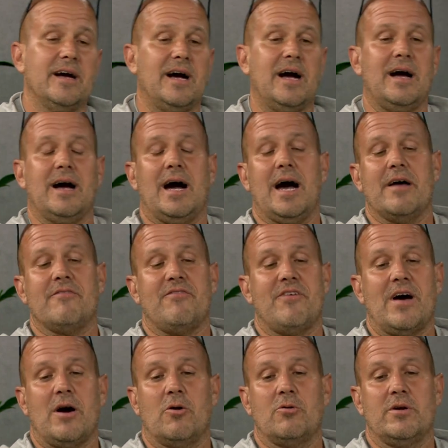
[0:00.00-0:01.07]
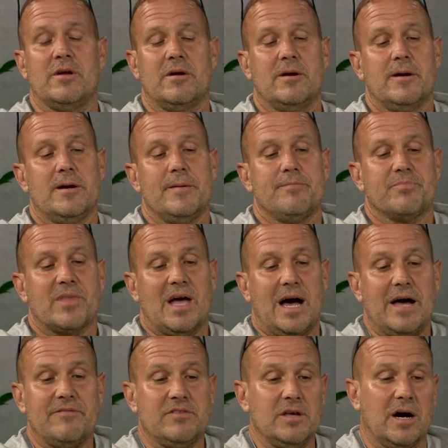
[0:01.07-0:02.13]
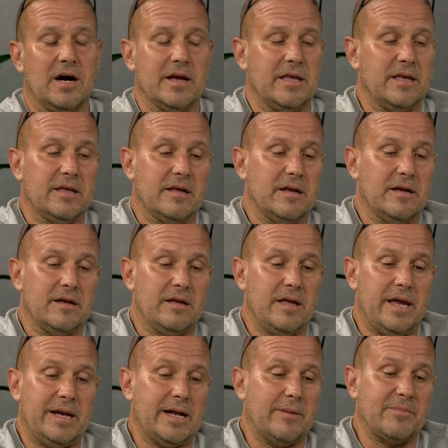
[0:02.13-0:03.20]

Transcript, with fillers: I, I found I've dug, and I'm